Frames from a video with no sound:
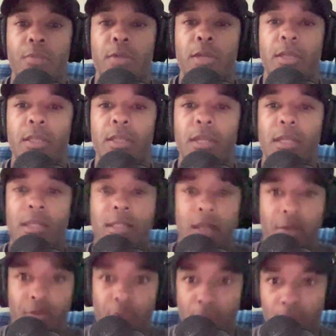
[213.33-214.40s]
Man, he's not just
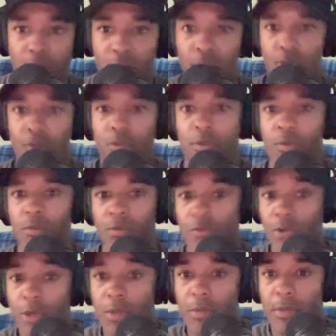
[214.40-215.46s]
a regular
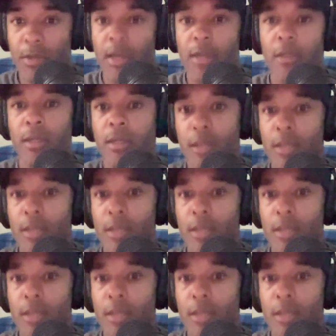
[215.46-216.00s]
running back.